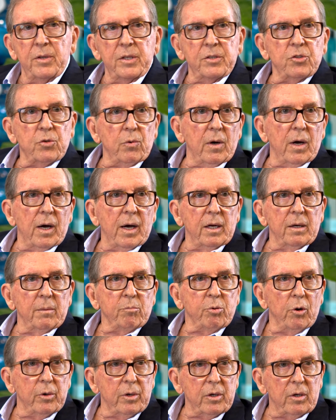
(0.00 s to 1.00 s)
the trial
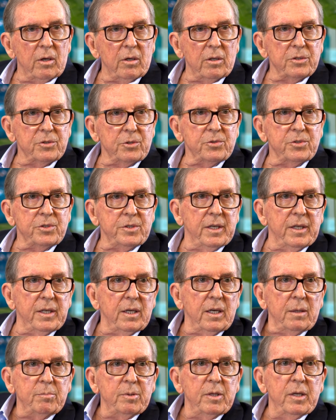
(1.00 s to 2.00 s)
and protocols are set
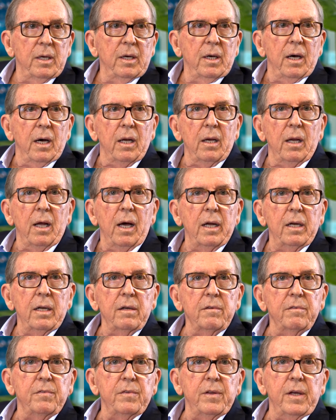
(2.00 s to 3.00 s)
up, a lot
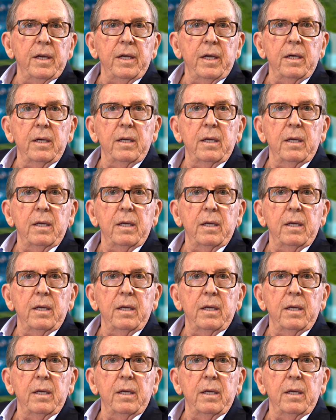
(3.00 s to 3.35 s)
of the